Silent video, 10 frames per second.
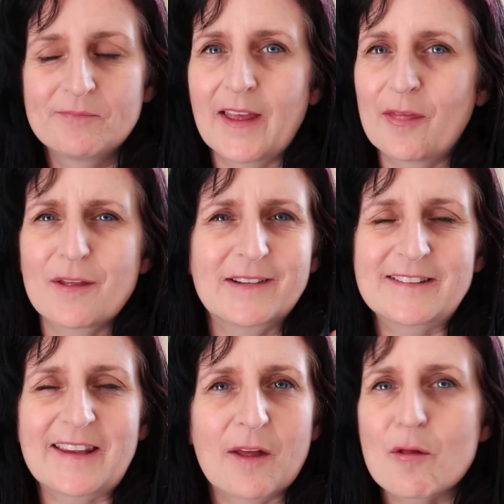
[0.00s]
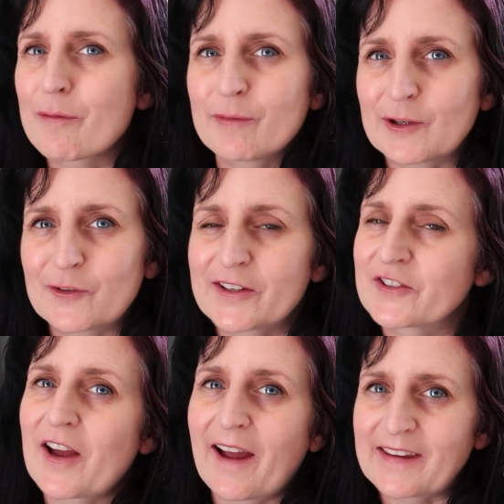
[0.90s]
And things get
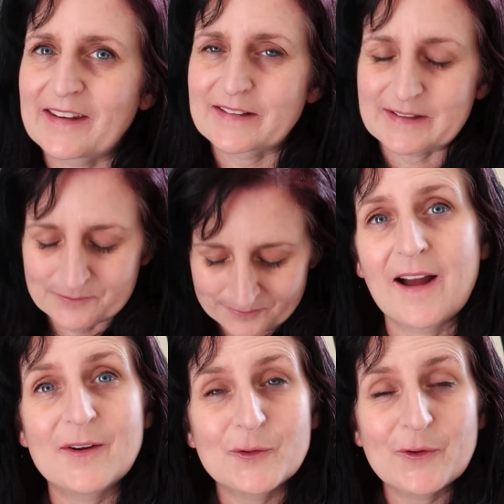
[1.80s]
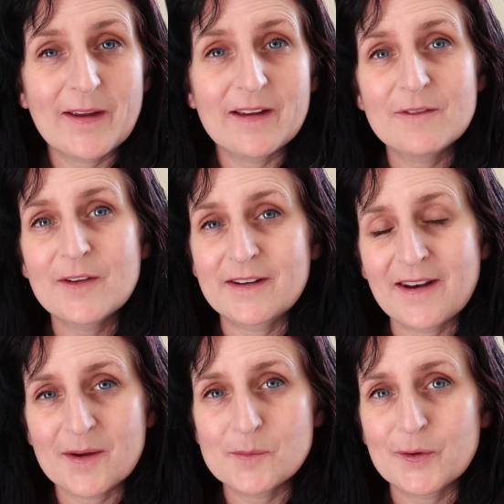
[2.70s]
thrillerish, I guess. I also have
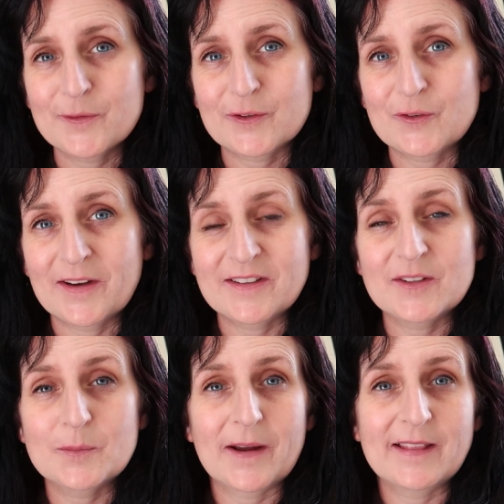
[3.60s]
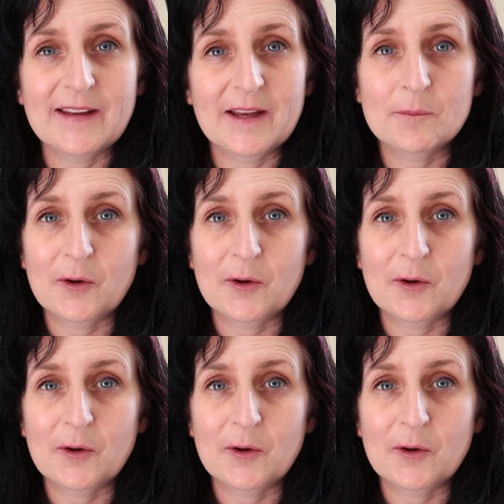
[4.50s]
Nine Perfect Strangers by Leah